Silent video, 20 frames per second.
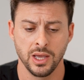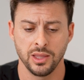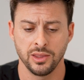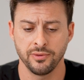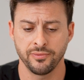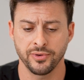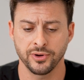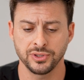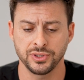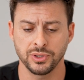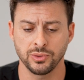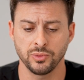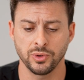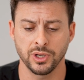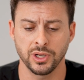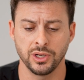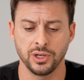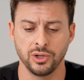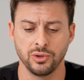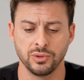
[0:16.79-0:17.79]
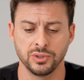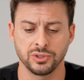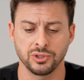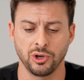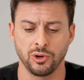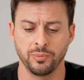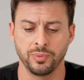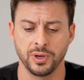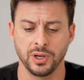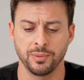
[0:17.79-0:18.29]
The first thing we're gonna do is
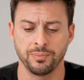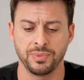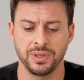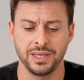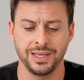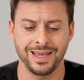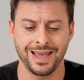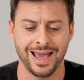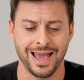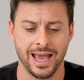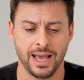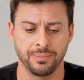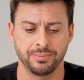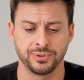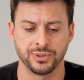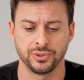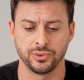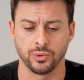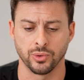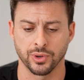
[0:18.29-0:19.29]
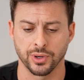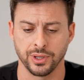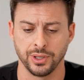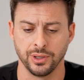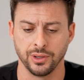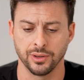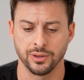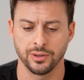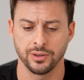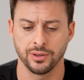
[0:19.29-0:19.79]
open up the App Store
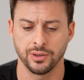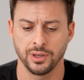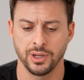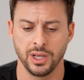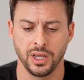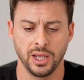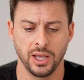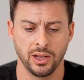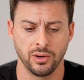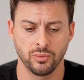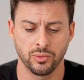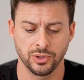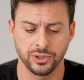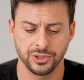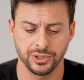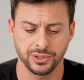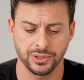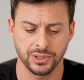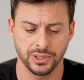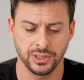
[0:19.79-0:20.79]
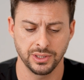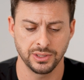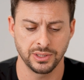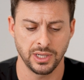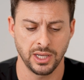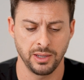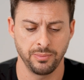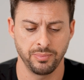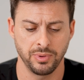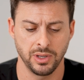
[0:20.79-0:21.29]
here, and we're just gonna
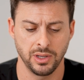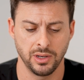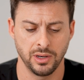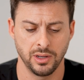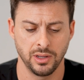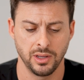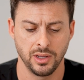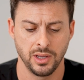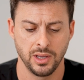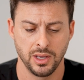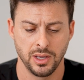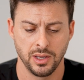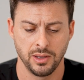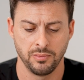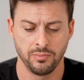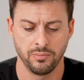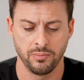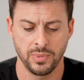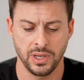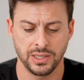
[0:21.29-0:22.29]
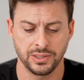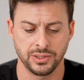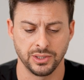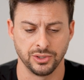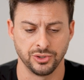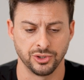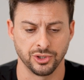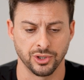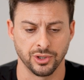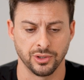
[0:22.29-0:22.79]
type in
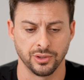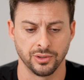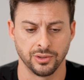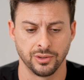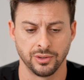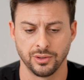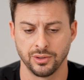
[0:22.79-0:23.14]
Messenger